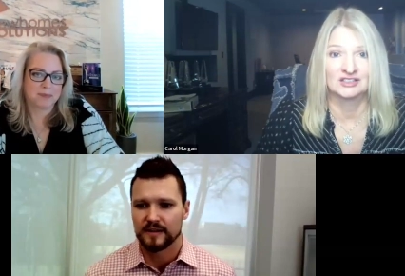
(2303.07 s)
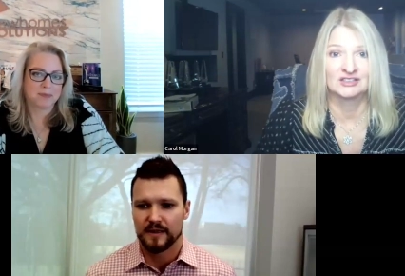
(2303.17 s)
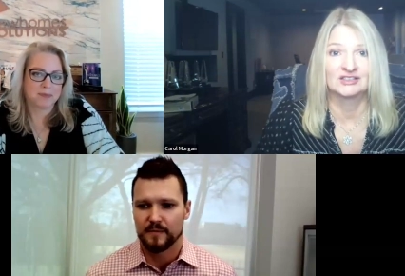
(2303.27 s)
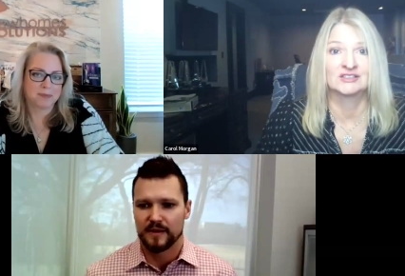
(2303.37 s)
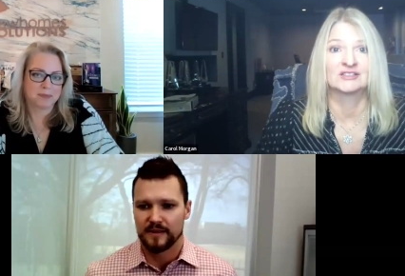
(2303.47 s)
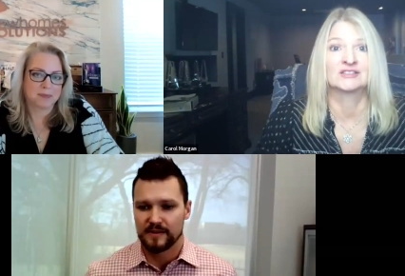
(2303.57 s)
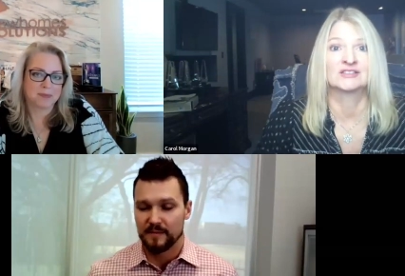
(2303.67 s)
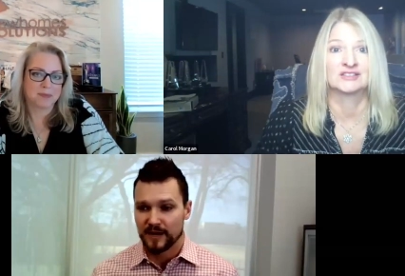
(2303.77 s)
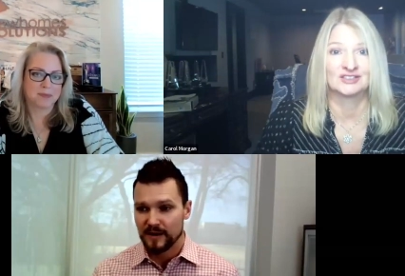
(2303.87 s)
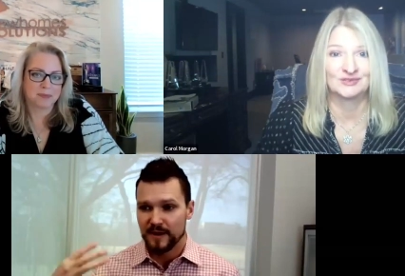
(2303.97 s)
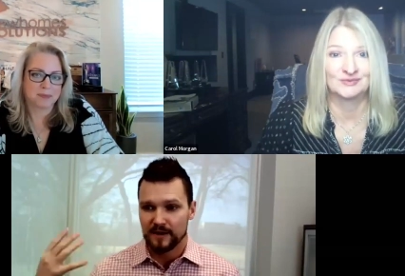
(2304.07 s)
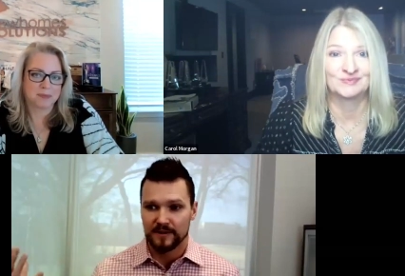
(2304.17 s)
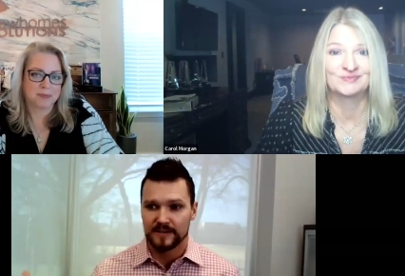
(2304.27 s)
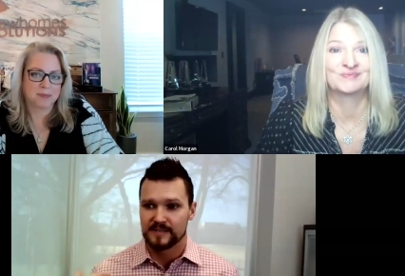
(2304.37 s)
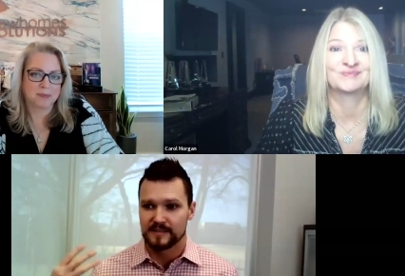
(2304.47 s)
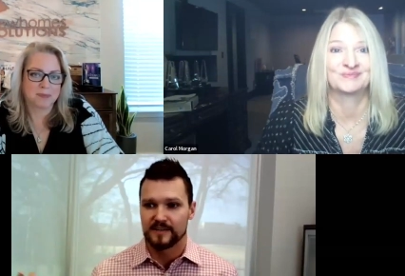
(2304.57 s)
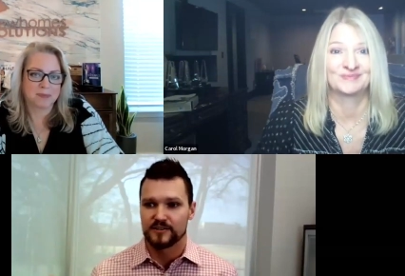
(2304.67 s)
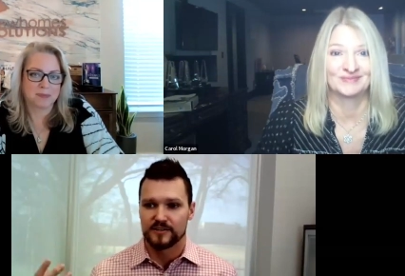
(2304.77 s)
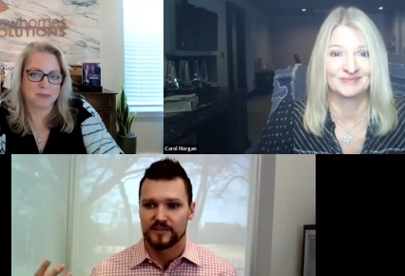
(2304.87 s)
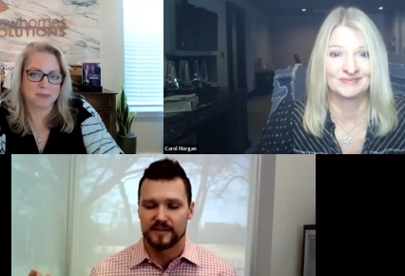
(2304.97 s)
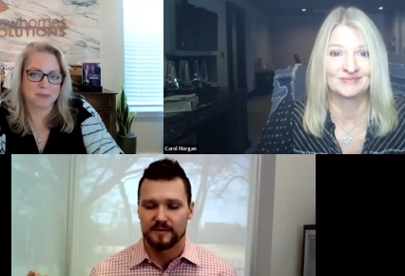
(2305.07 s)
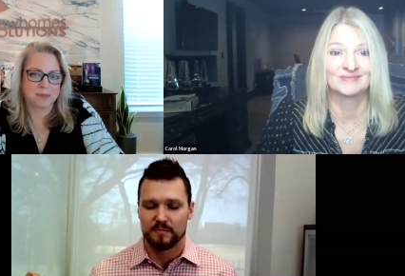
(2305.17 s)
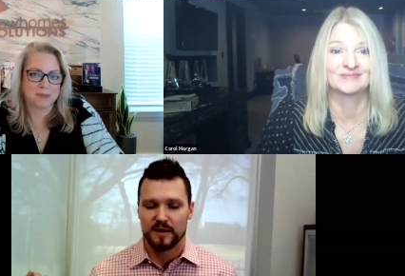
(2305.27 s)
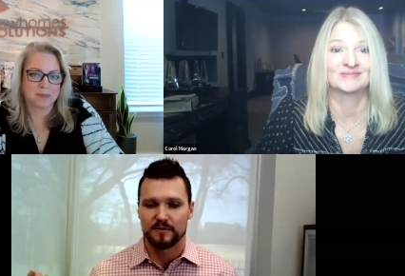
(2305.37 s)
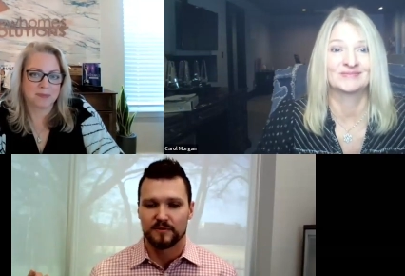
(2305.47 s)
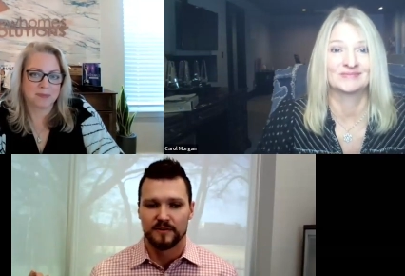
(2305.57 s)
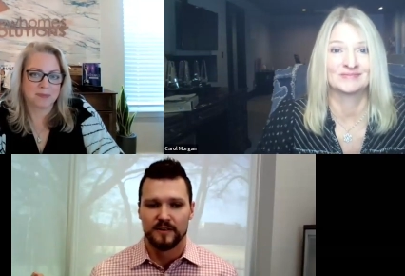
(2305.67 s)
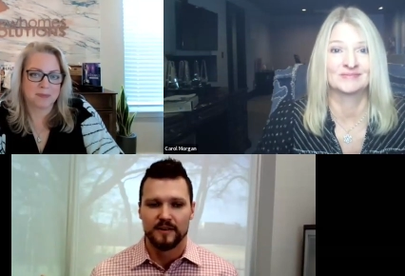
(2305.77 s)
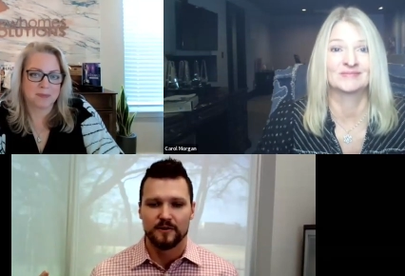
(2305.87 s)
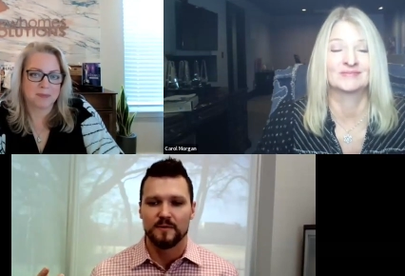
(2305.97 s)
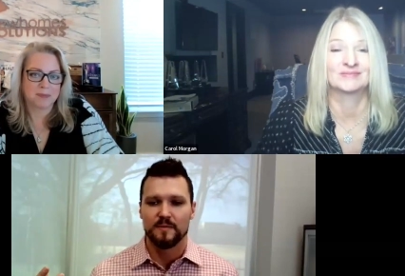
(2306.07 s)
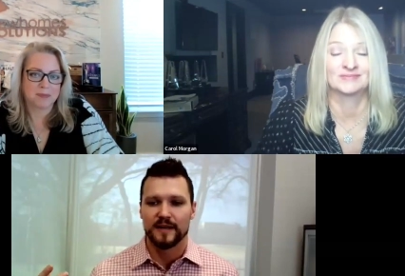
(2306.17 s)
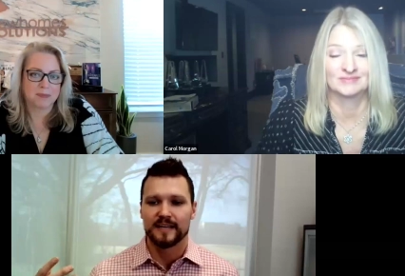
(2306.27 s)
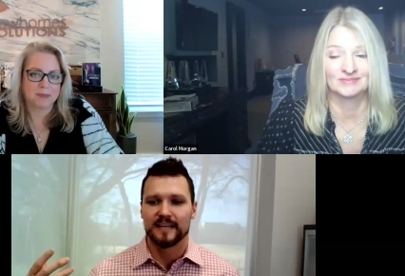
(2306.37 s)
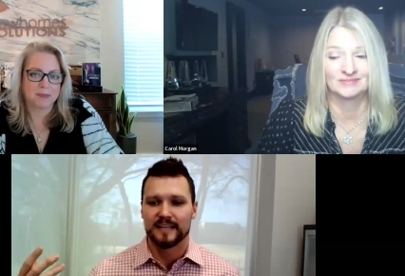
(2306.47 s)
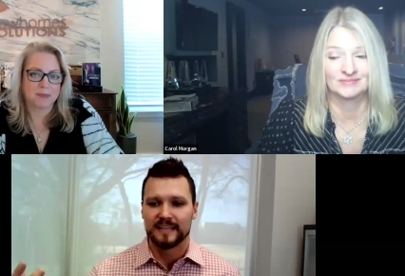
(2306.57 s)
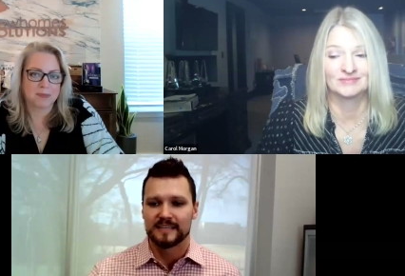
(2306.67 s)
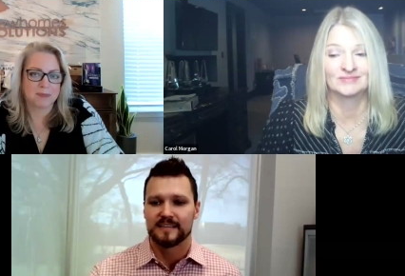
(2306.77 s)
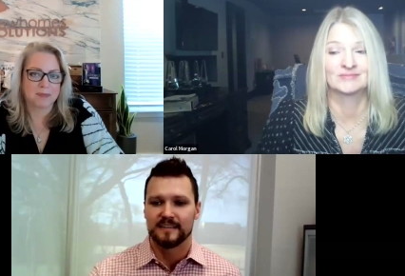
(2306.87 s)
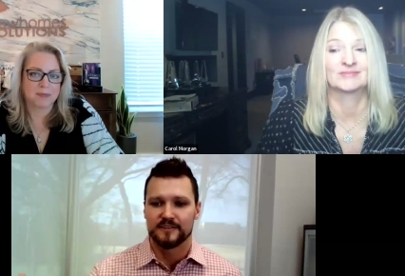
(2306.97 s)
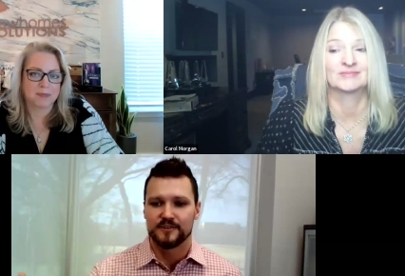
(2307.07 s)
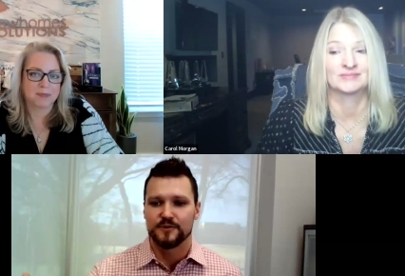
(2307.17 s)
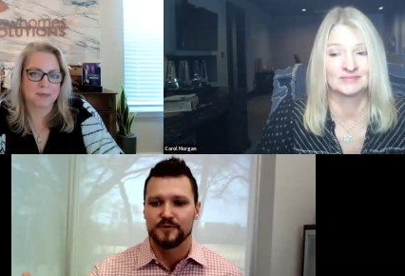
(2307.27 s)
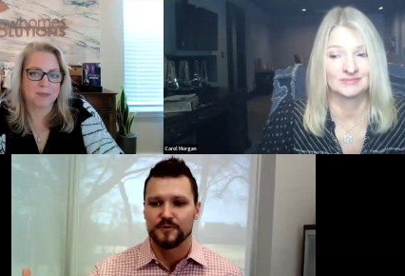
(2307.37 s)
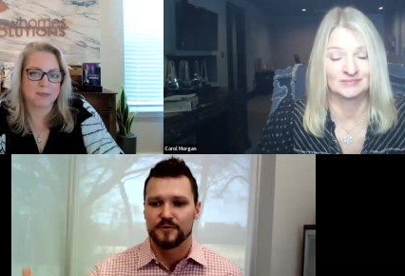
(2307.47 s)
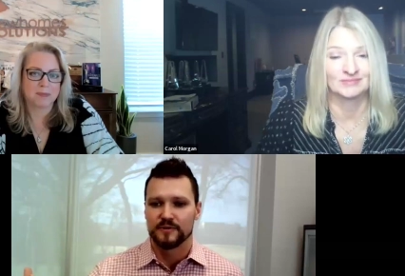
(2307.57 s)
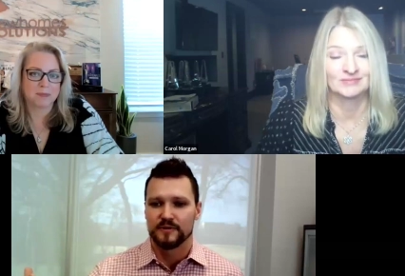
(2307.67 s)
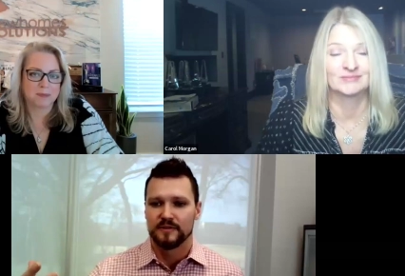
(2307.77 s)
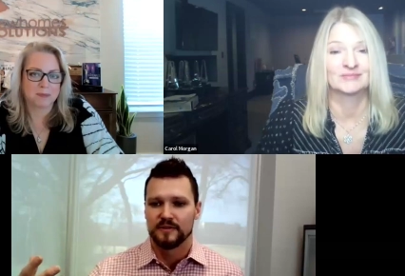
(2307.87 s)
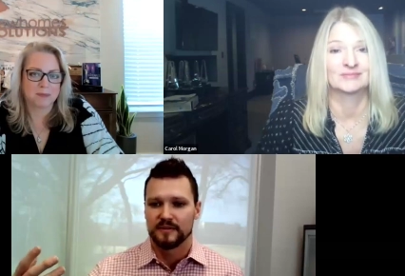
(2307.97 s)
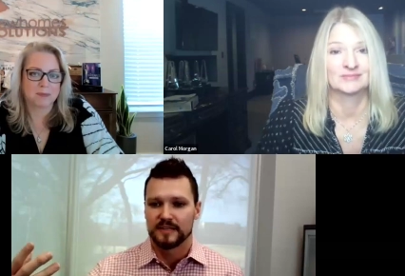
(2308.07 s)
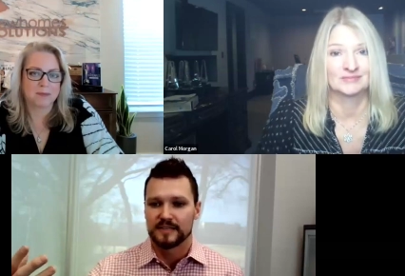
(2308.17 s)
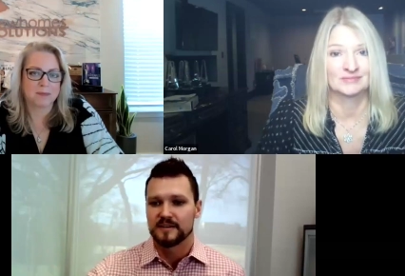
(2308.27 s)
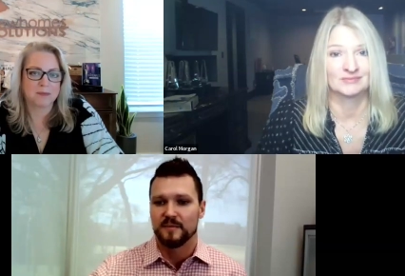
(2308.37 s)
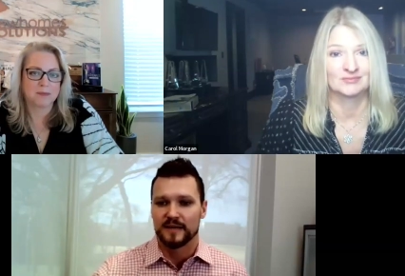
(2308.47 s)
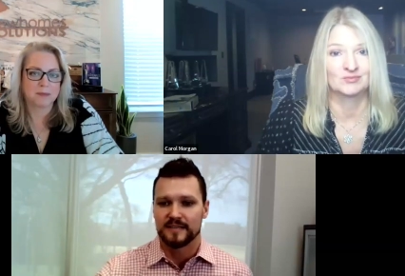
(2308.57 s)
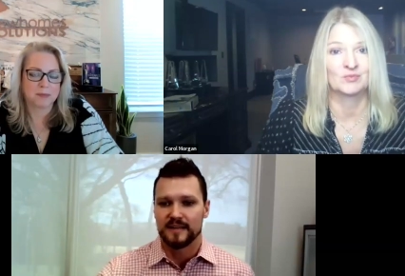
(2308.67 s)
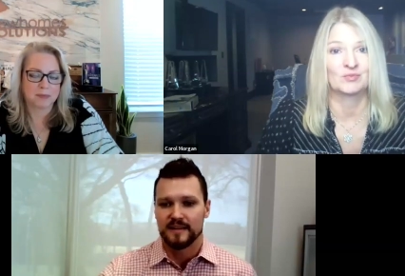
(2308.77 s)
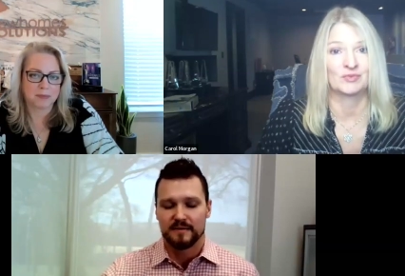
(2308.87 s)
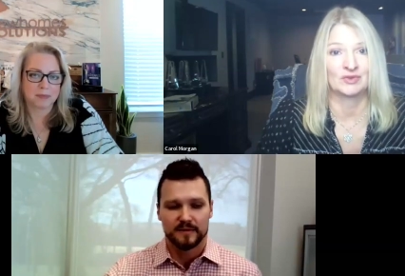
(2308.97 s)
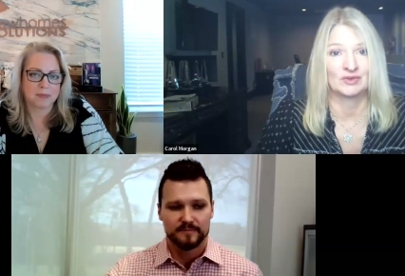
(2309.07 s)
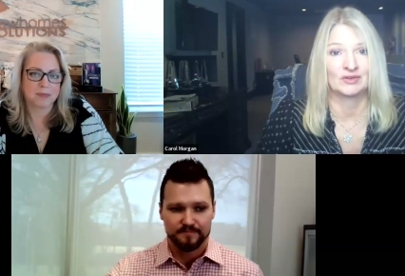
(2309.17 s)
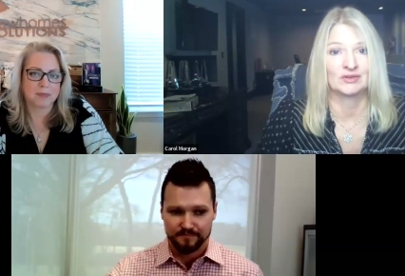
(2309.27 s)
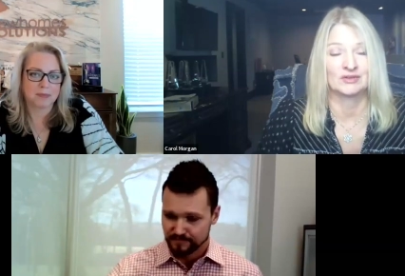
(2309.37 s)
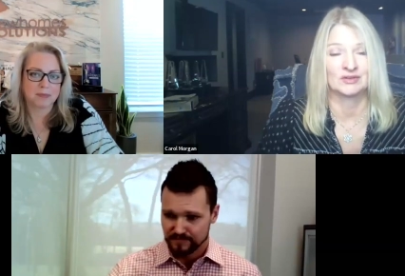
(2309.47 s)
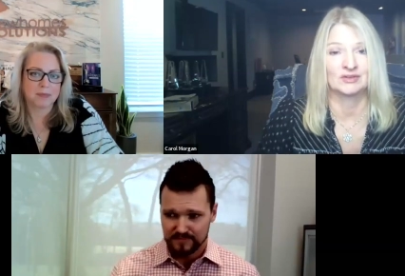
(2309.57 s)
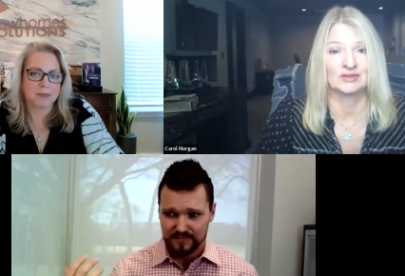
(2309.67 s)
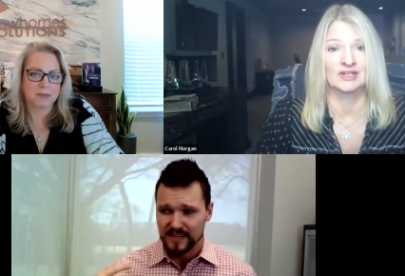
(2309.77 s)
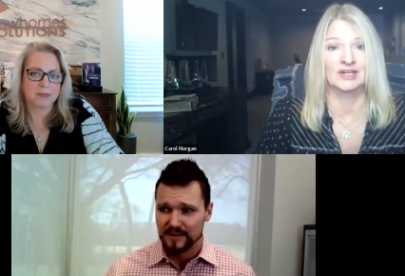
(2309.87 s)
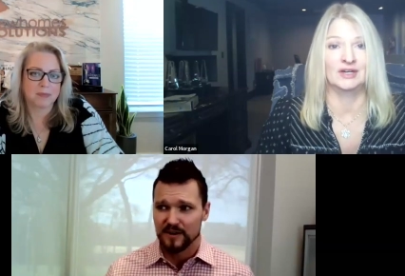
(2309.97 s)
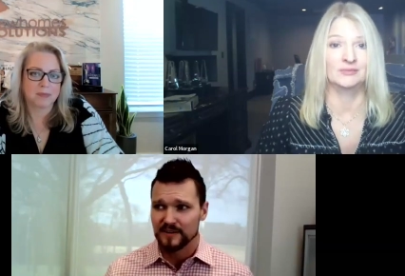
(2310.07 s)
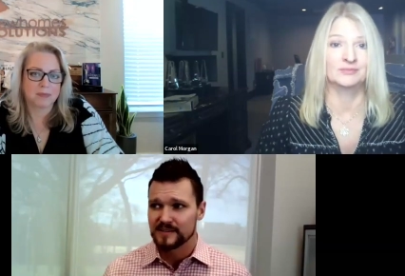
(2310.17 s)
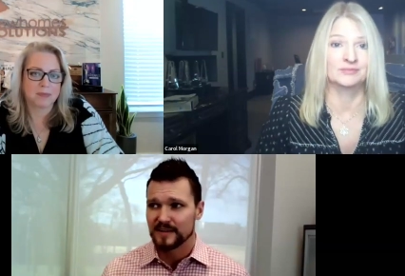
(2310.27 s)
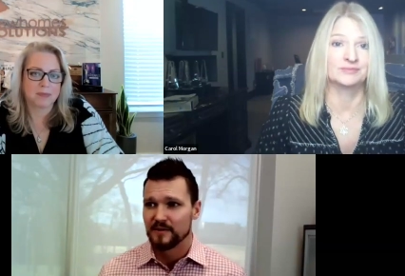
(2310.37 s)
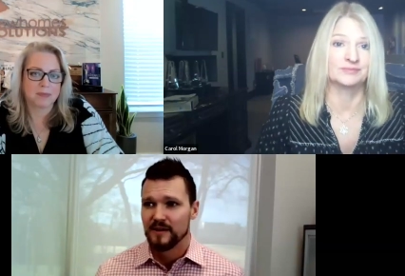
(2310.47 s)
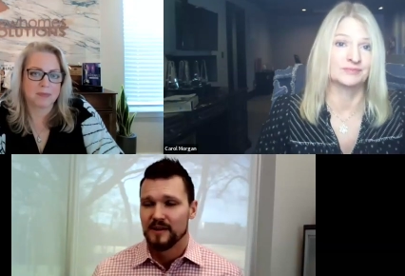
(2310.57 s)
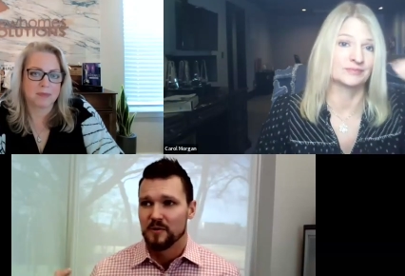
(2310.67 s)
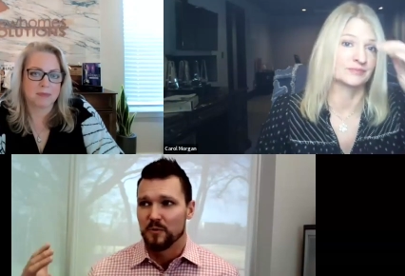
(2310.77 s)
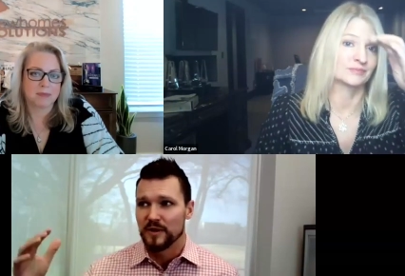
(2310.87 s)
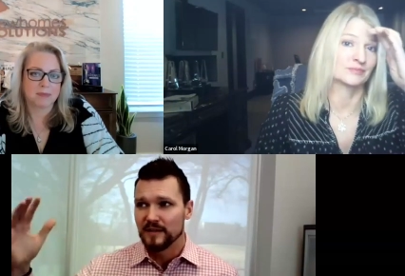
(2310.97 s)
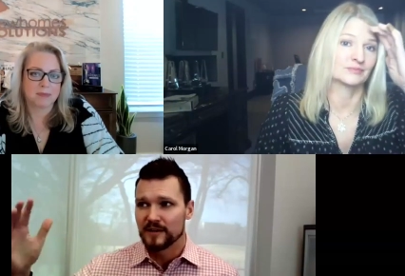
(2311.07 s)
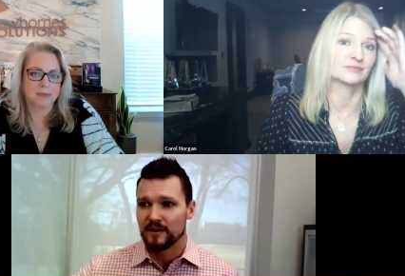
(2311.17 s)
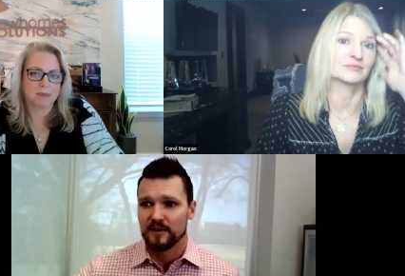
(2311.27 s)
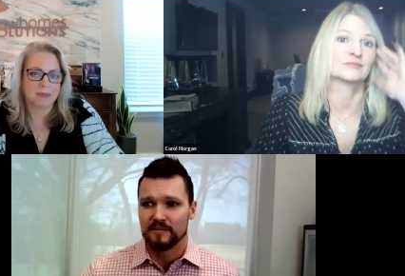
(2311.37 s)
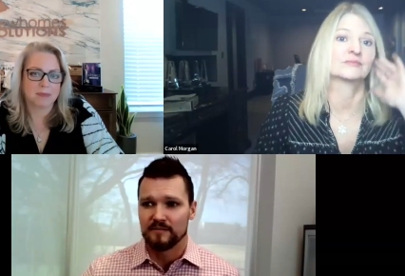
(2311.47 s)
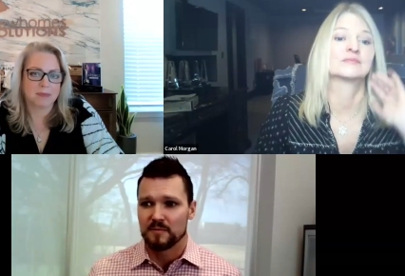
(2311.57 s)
Speaker 1: if, if, am I going to make all these decisions in a bubble, or am I going to listen to listen to my team? Yeah. I'll say we look at all